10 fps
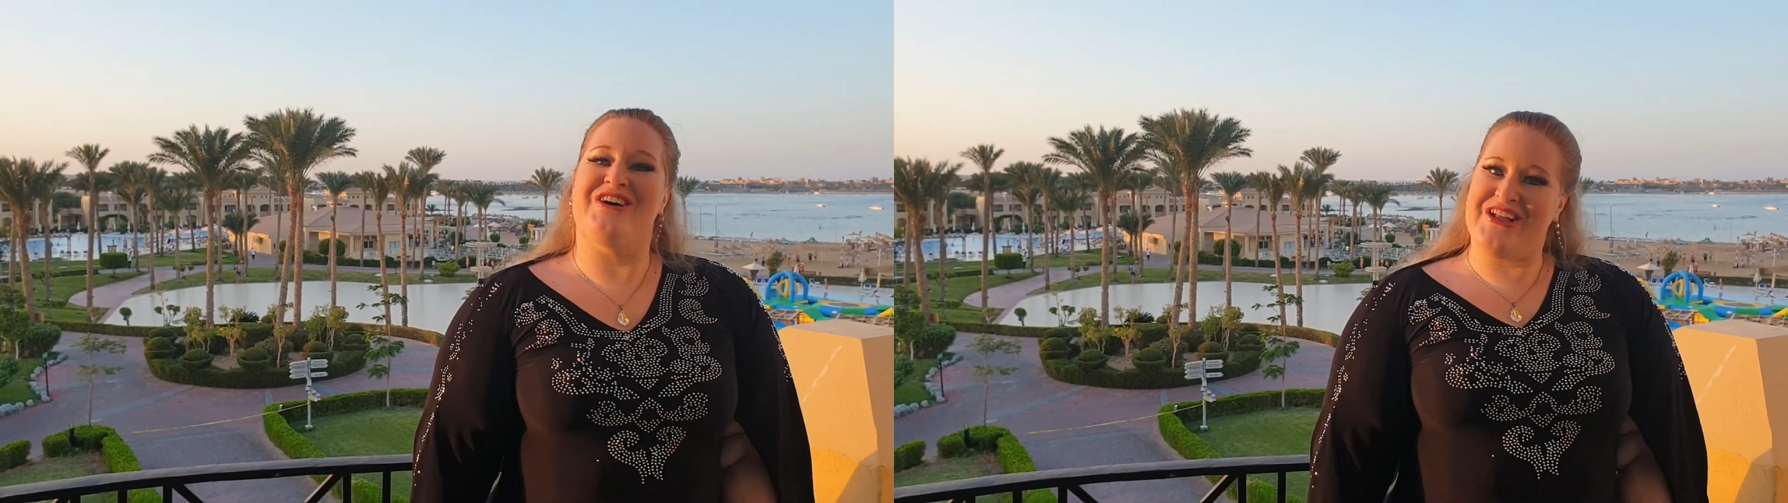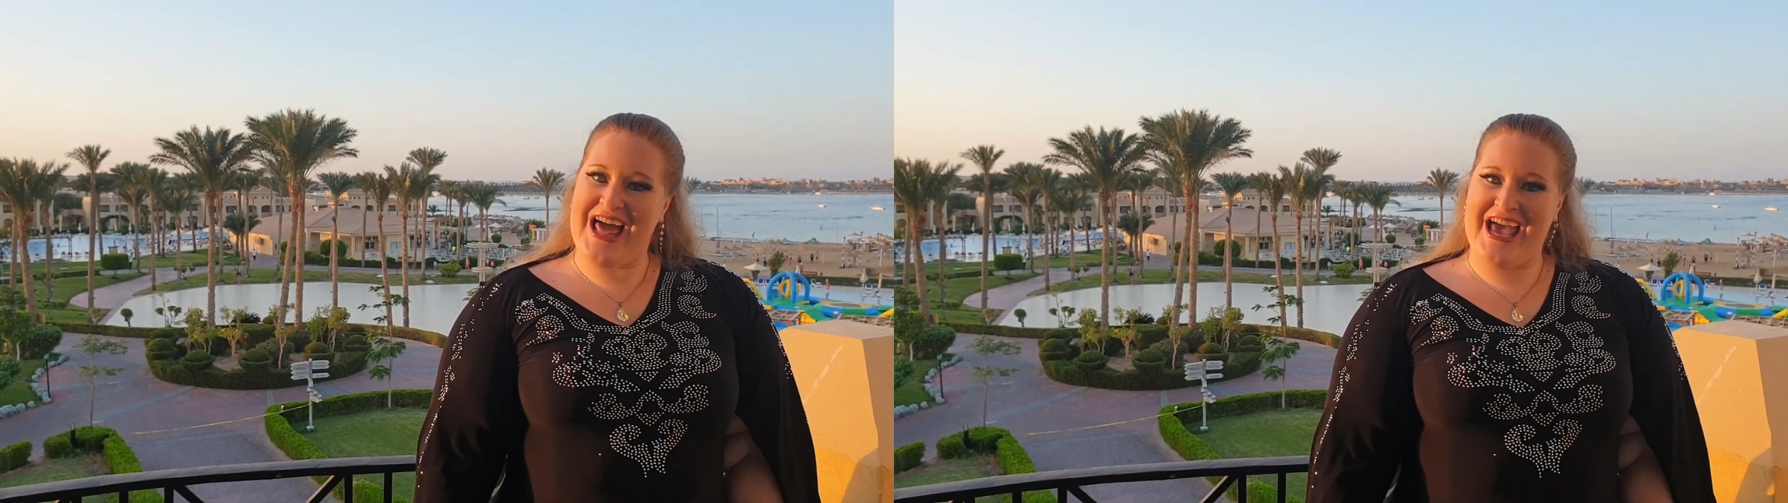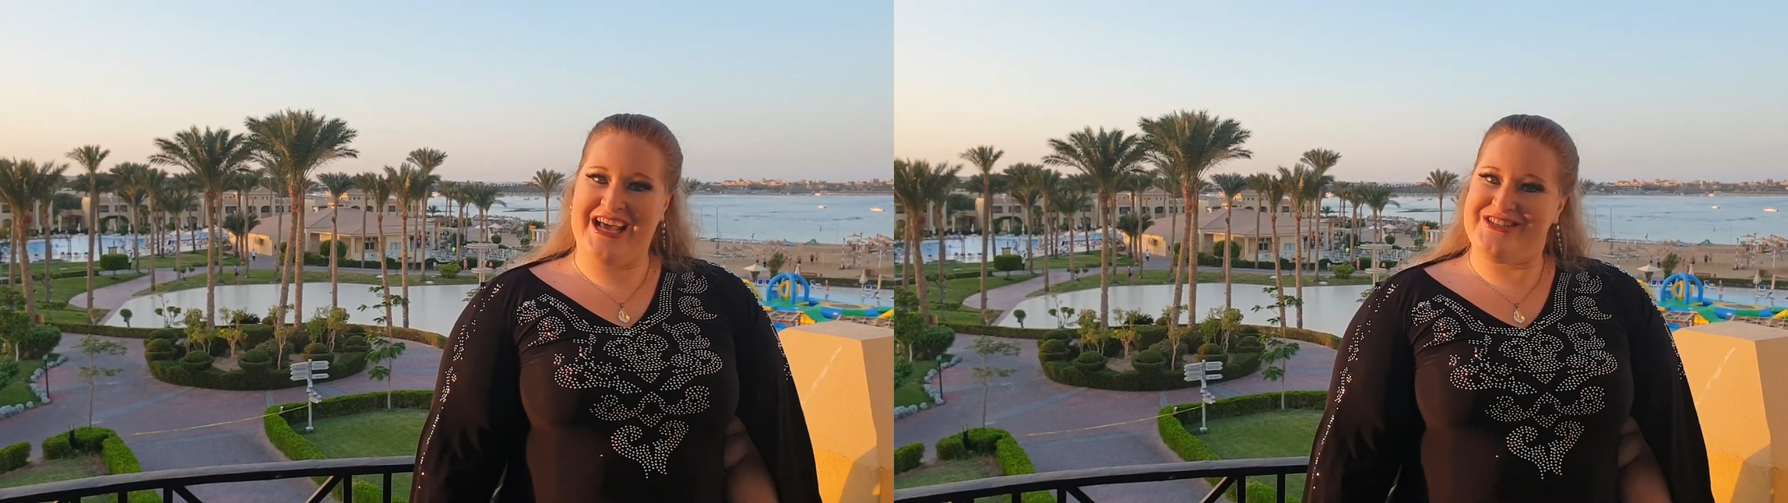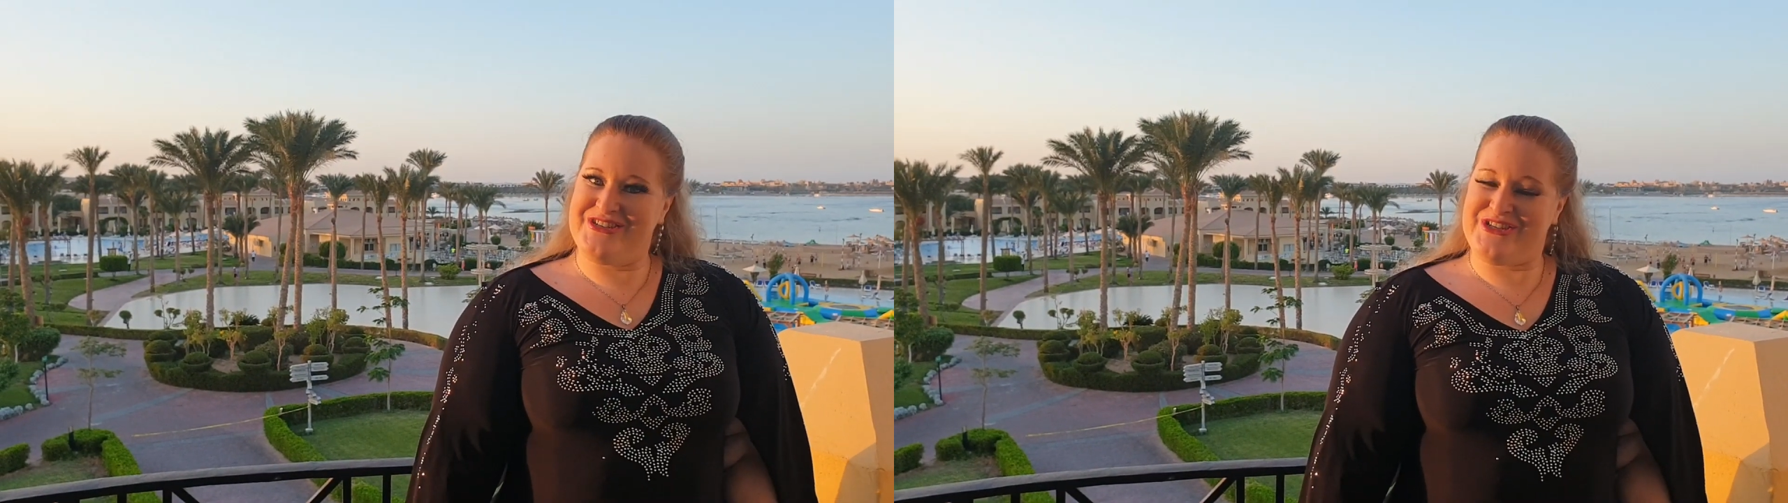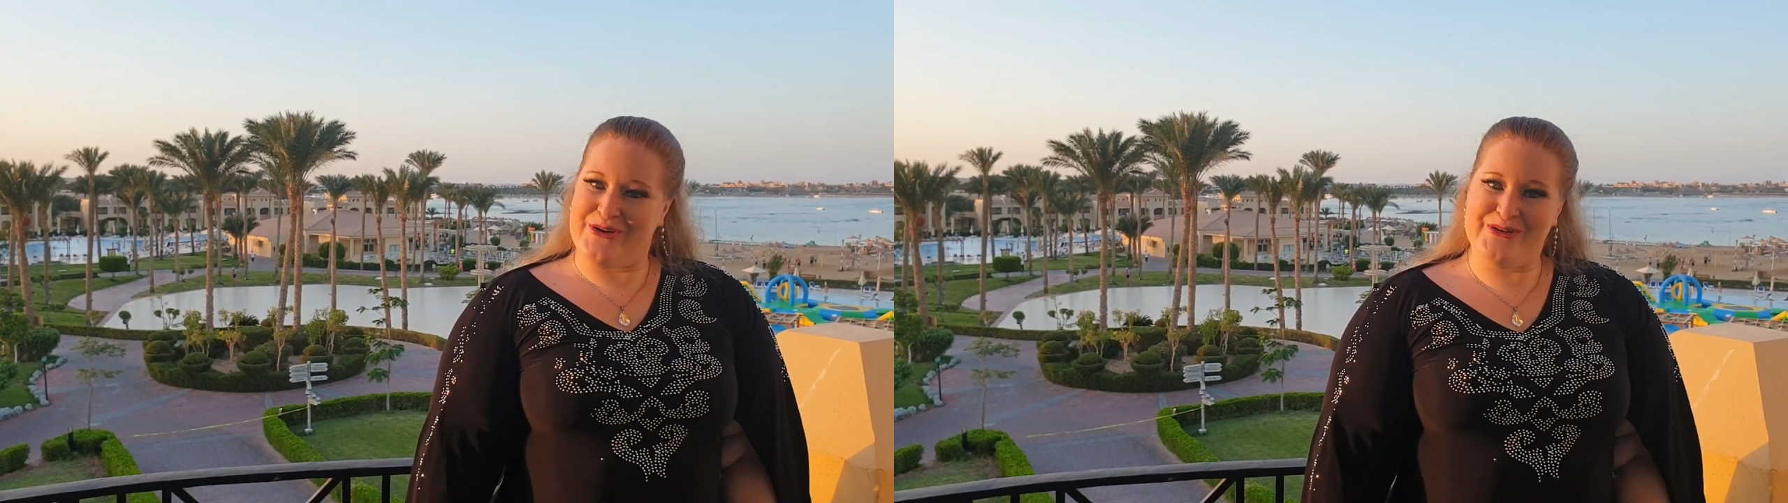all I had
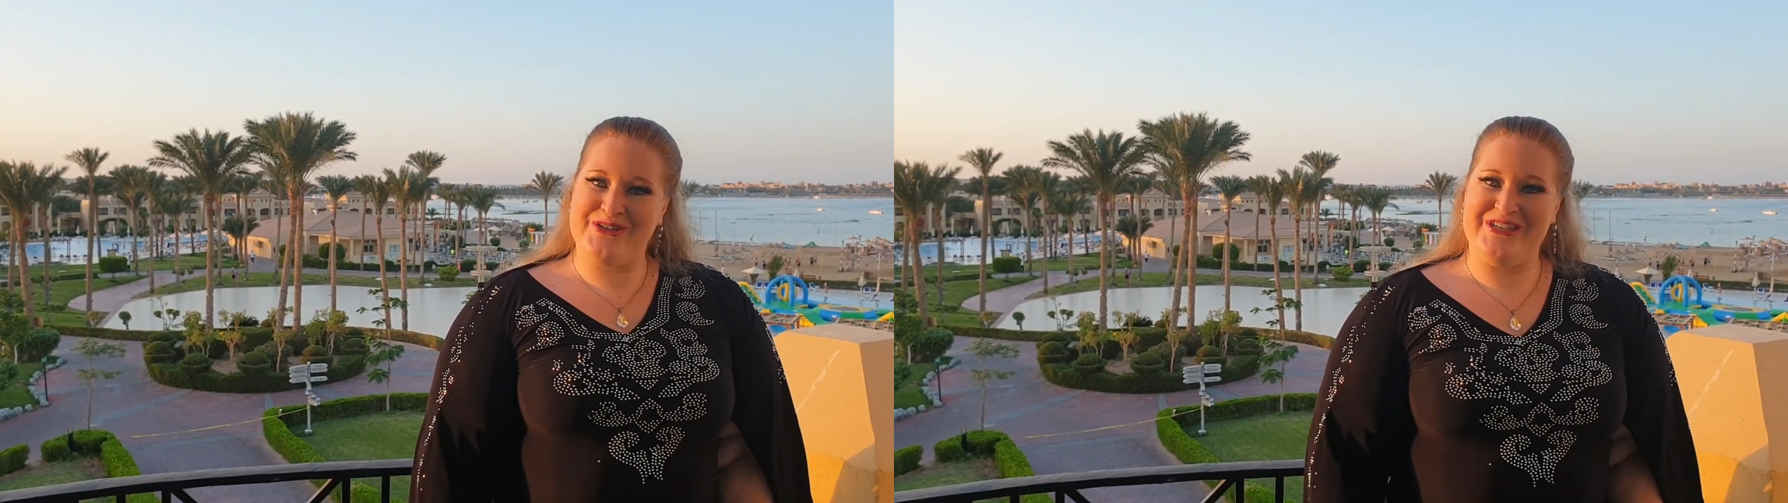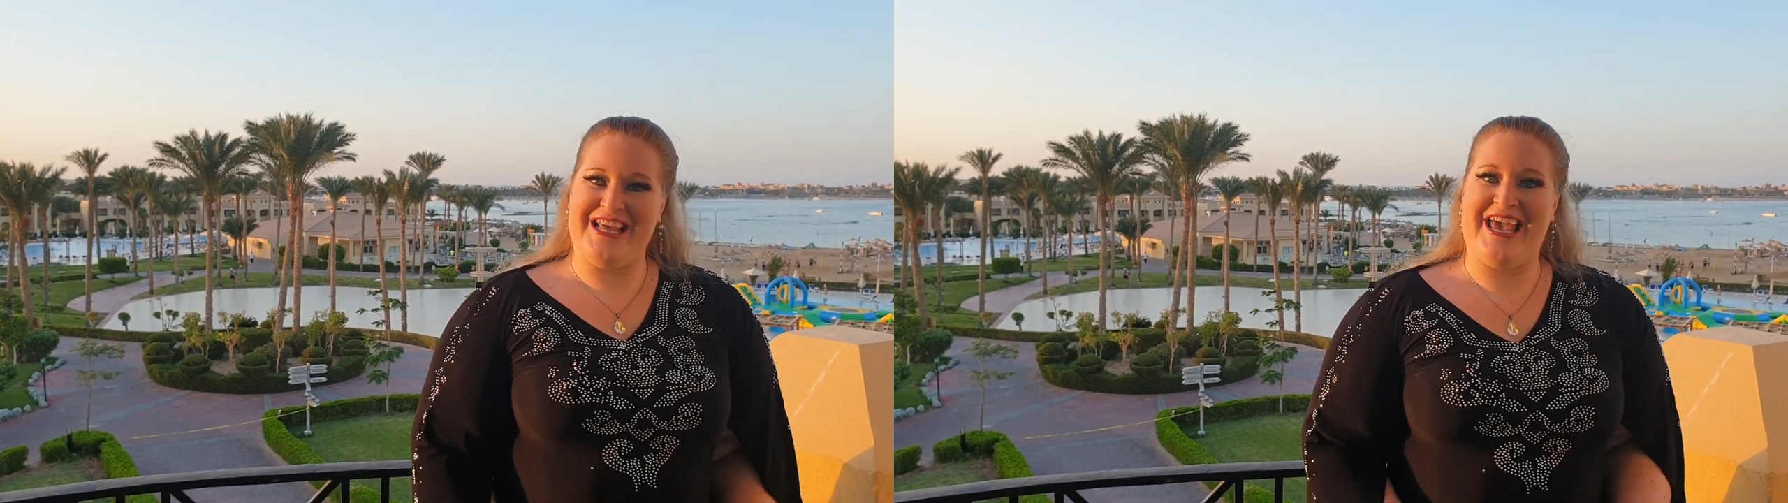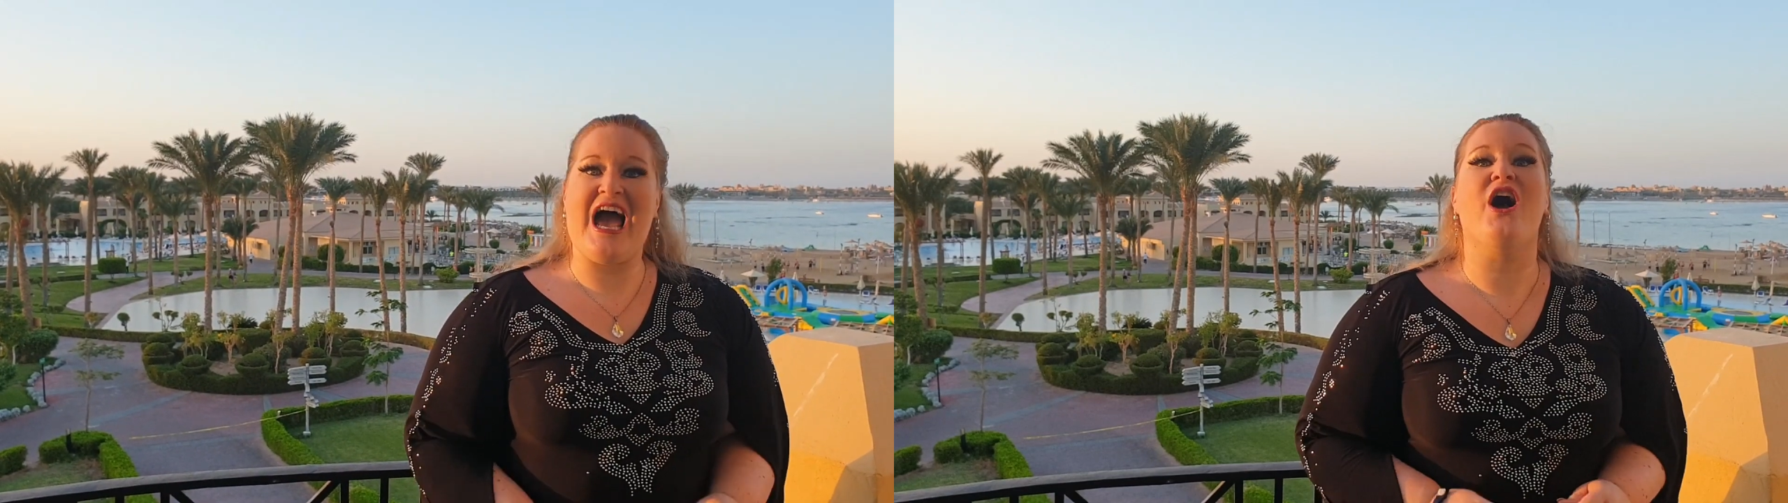to show you today.